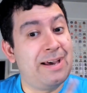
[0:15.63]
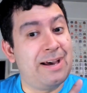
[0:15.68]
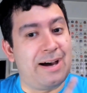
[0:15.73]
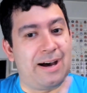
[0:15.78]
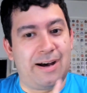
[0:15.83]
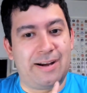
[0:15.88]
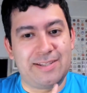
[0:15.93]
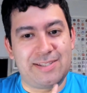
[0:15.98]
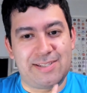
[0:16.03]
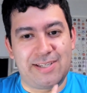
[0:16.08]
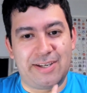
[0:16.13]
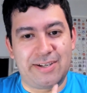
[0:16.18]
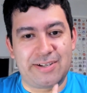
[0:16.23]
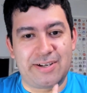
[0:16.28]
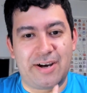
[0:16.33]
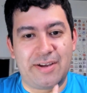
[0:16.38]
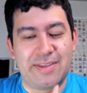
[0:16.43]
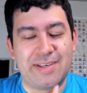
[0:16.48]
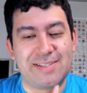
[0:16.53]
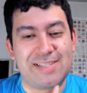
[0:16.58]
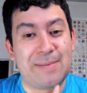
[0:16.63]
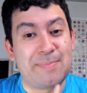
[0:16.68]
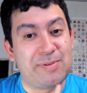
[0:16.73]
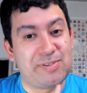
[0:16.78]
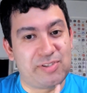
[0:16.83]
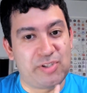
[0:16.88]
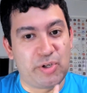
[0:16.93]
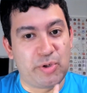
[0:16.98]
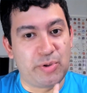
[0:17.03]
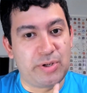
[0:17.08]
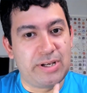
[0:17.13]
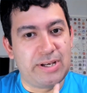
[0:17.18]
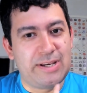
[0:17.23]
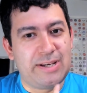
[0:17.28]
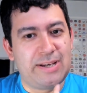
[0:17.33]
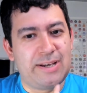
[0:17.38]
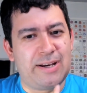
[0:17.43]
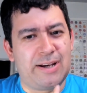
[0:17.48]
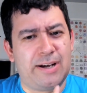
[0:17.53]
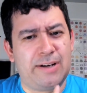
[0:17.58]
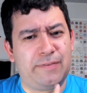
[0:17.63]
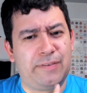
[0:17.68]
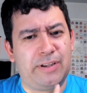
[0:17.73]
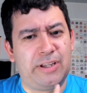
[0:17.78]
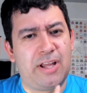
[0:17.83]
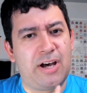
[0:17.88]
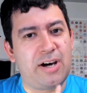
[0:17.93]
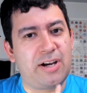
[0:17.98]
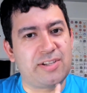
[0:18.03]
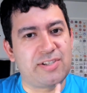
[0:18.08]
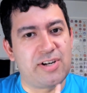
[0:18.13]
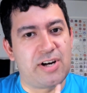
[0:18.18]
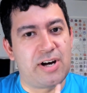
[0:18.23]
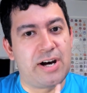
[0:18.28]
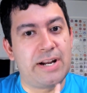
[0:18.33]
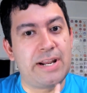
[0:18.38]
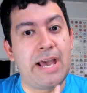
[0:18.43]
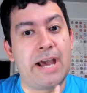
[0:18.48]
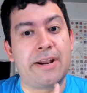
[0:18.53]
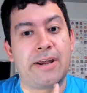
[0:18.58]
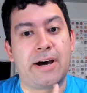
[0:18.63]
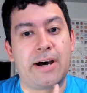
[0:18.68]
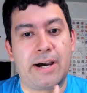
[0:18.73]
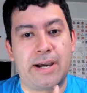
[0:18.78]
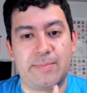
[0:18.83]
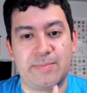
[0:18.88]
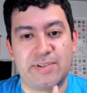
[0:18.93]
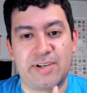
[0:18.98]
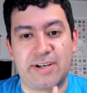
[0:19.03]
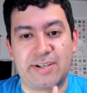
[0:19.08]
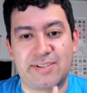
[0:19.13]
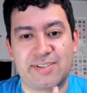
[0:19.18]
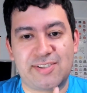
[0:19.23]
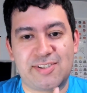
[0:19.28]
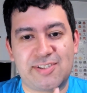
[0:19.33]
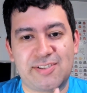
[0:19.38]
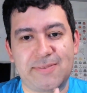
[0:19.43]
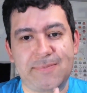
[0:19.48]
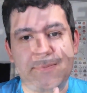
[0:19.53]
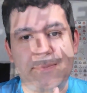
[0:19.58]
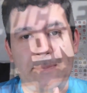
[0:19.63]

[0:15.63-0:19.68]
I'll tell you on this episode of Locked On Anaheim Ducks.